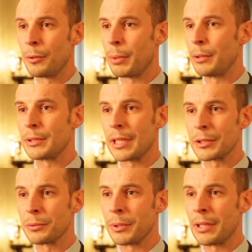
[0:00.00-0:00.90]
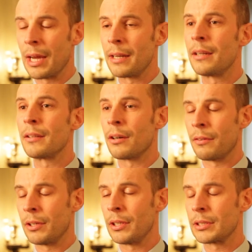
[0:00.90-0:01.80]
post-settlement and in a
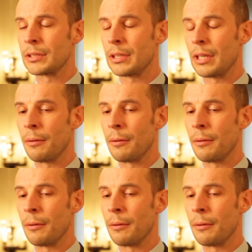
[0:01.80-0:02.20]
diverse